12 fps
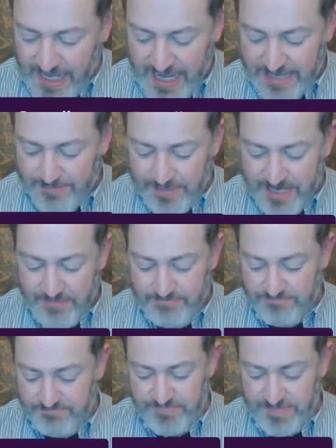but
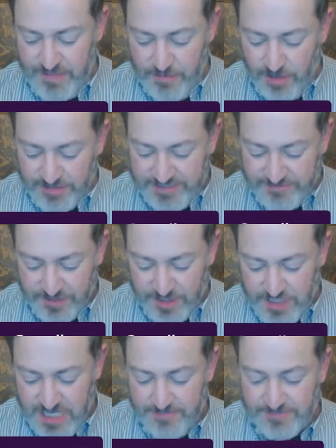they're all different
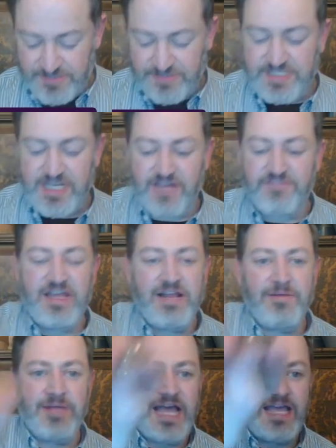shapes and stuff.
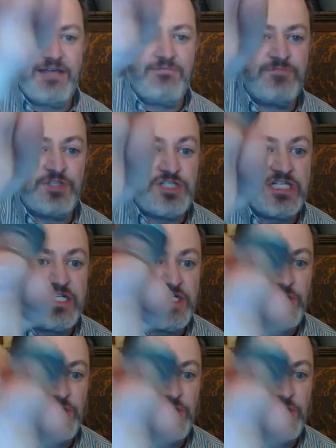And I'm like, she didn't